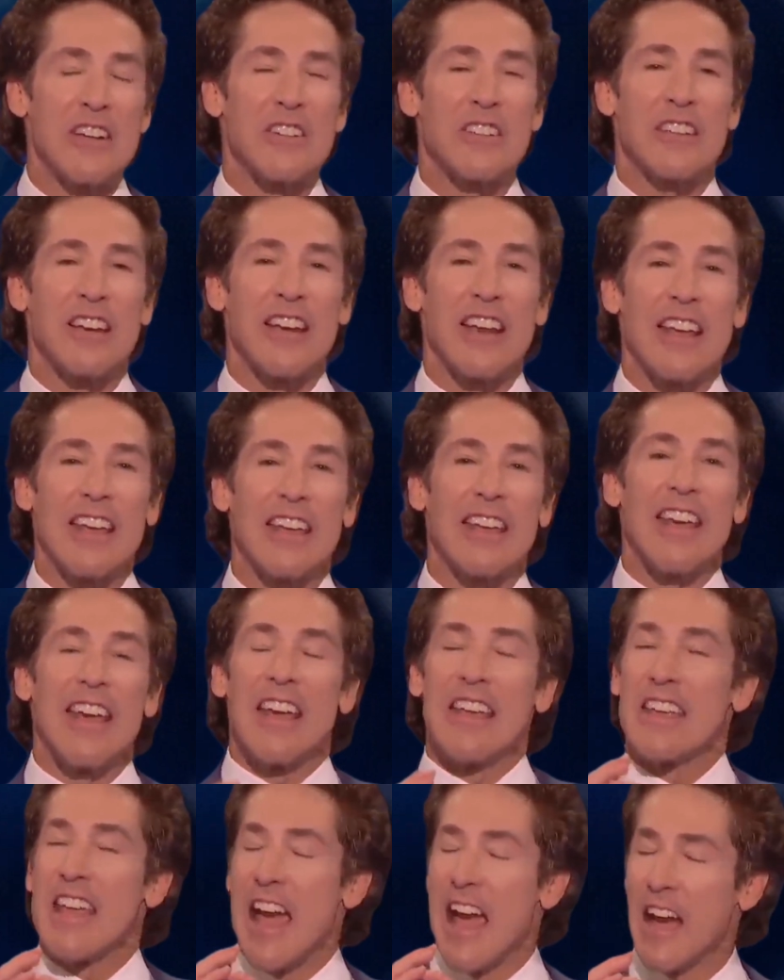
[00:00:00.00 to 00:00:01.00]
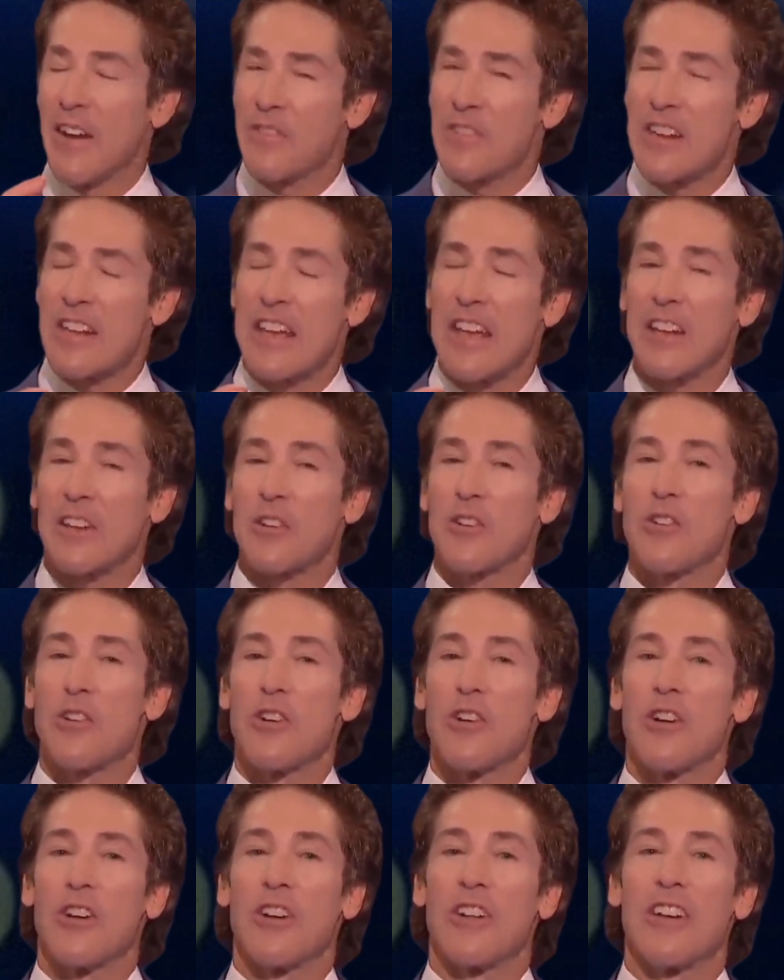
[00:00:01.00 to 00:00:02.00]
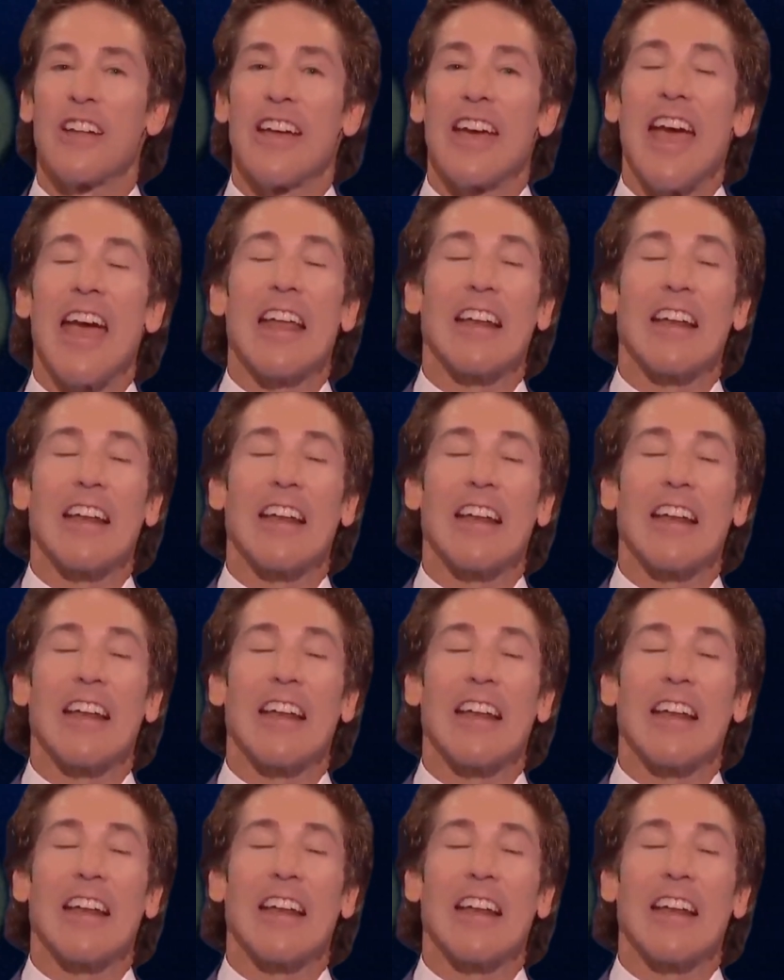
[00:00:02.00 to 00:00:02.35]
By maintaining a positive outlook,